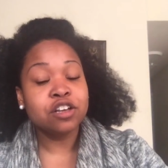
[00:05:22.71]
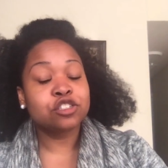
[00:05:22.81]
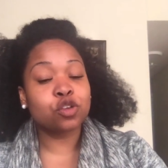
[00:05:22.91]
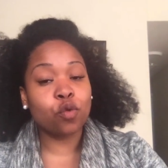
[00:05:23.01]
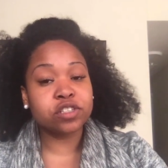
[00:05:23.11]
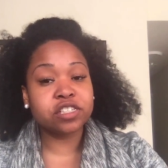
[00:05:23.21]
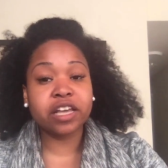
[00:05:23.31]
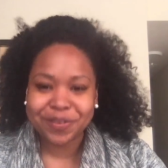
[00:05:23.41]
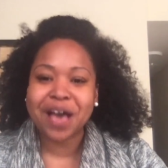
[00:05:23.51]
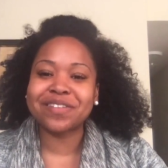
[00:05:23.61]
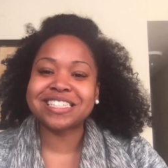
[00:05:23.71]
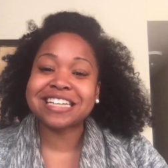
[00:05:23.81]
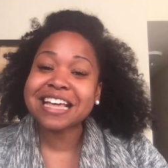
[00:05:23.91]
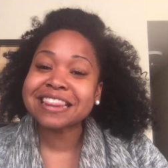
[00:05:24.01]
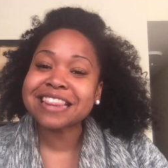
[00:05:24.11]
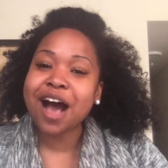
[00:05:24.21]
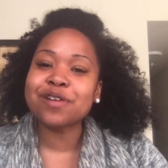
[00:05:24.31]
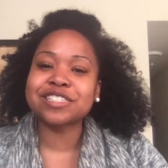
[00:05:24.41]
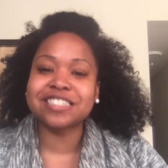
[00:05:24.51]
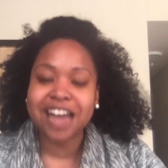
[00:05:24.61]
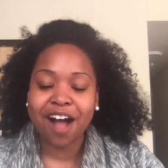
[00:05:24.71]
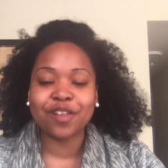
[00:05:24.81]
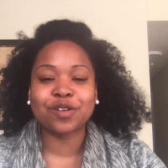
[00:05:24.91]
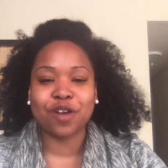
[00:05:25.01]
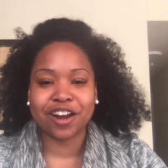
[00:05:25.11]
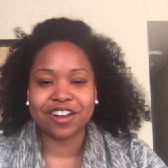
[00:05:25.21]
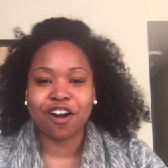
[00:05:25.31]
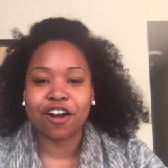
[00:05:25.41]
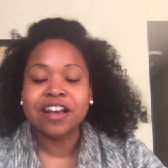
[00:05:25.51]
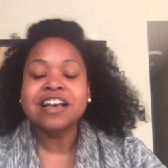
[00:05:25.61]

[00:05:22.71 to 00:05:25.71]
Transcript: So once again, if you have a $10,000 credit card,